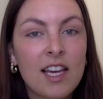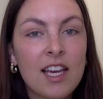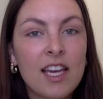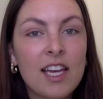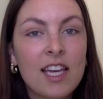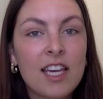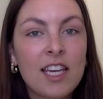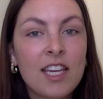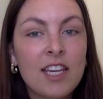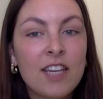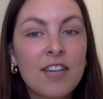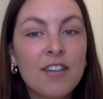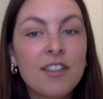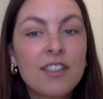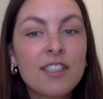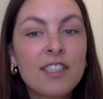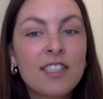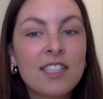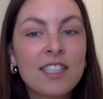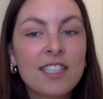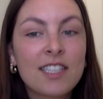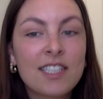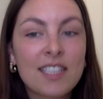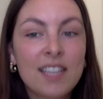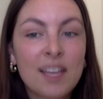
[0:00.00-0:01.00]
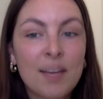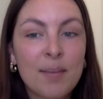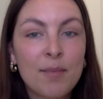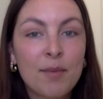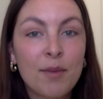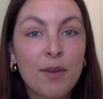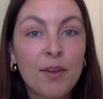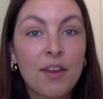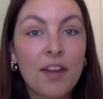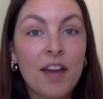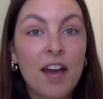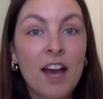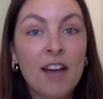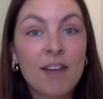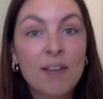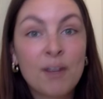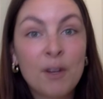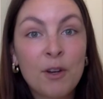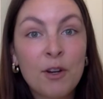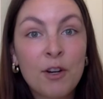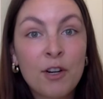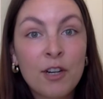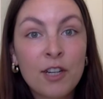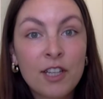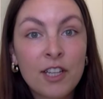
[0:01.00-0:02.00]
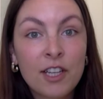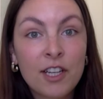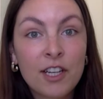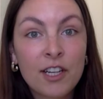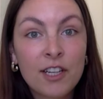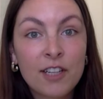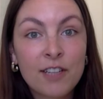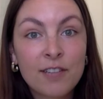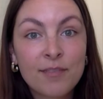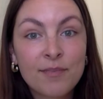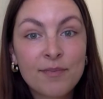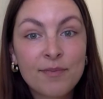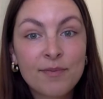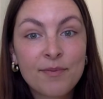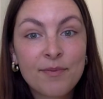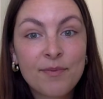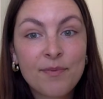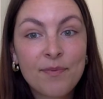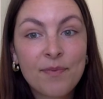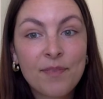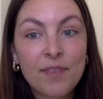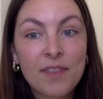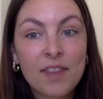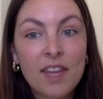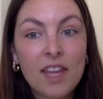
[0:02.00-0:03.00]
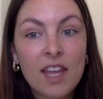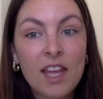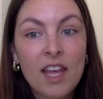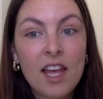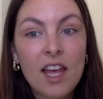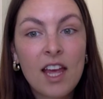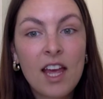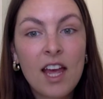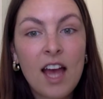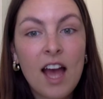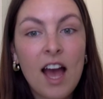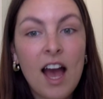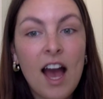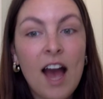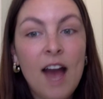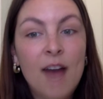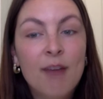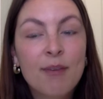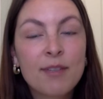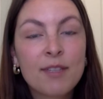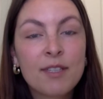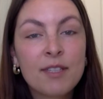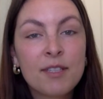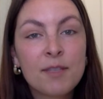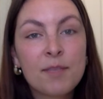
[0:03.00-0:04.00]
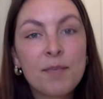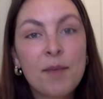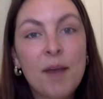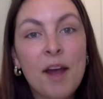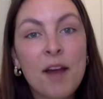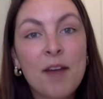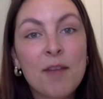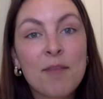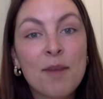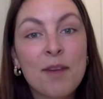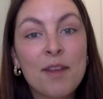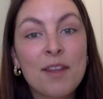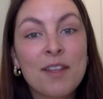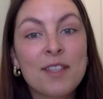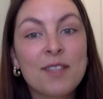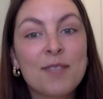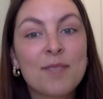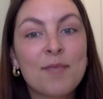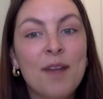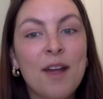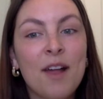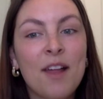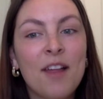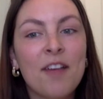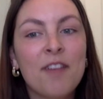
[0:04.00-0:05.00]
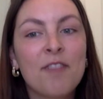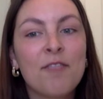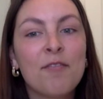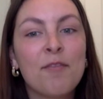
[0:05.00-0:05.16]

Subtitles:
Here's an example that I wrote earlier. I was inspired by the smell of